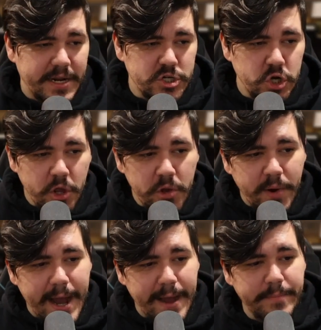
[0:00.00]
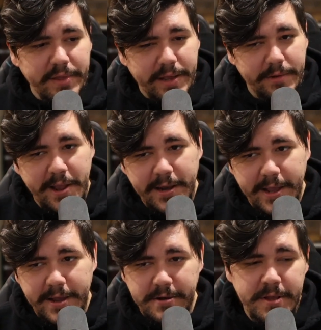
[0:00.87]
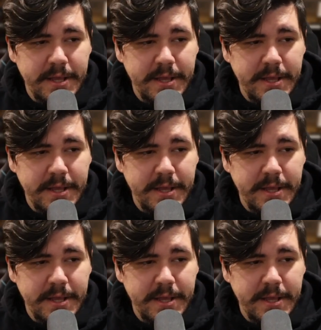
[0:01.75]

of show you what I'm playing right now.